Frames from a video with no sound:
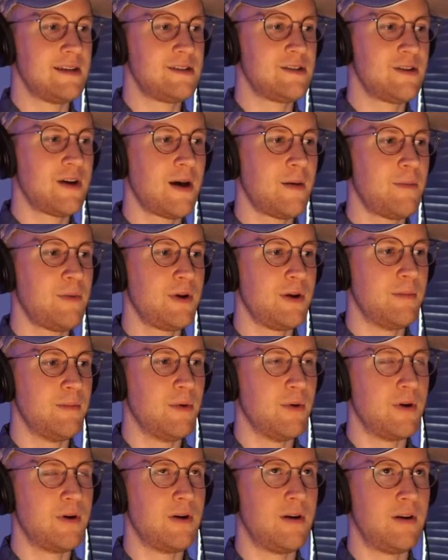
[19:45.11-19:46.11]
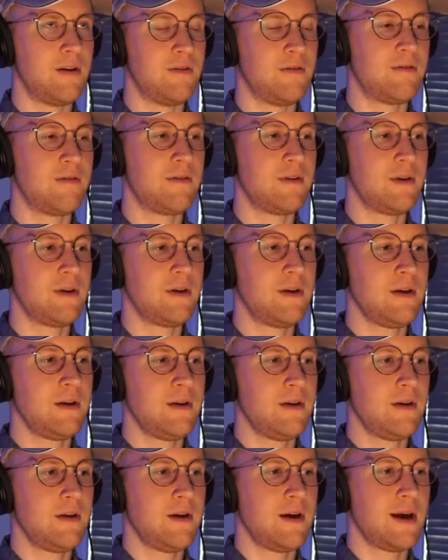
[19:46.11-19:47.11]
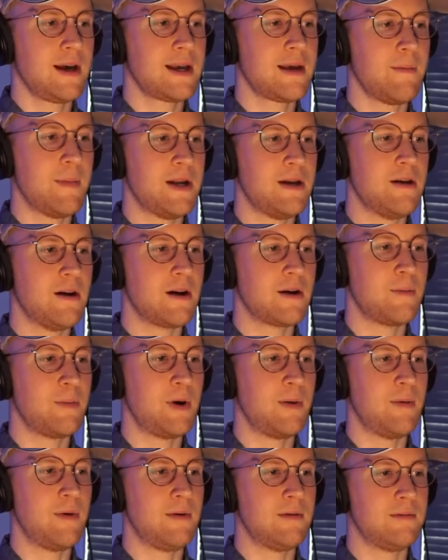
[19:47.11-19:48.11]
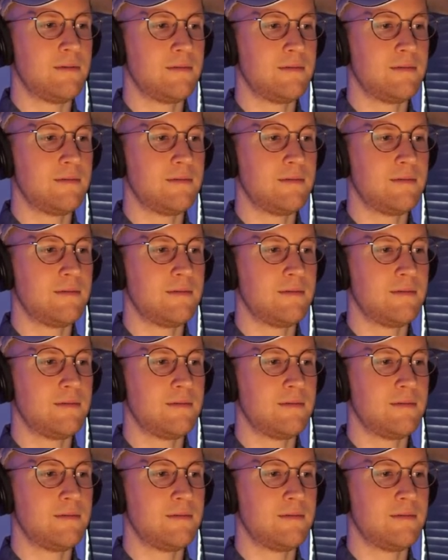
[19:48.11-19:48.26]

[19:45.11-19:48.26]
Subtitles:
So I'll put a border of, get my dark purple.